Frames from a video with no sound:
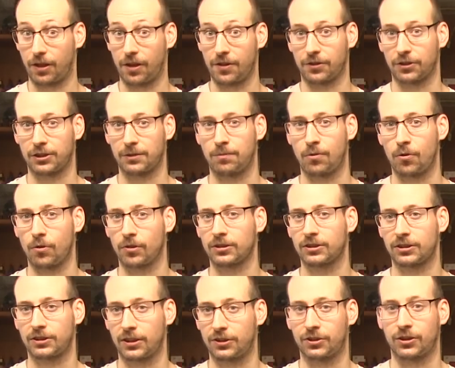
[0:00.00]
other
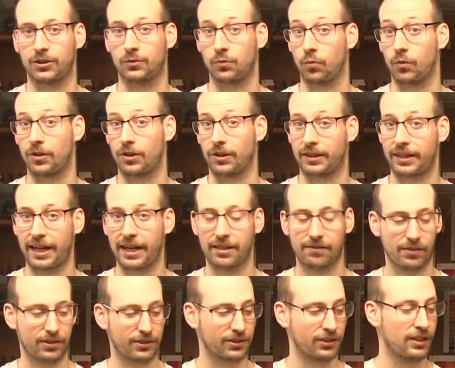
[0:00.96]
supports such as wood or
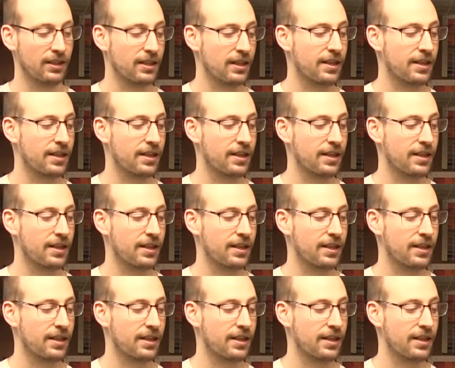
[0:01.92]
canvas.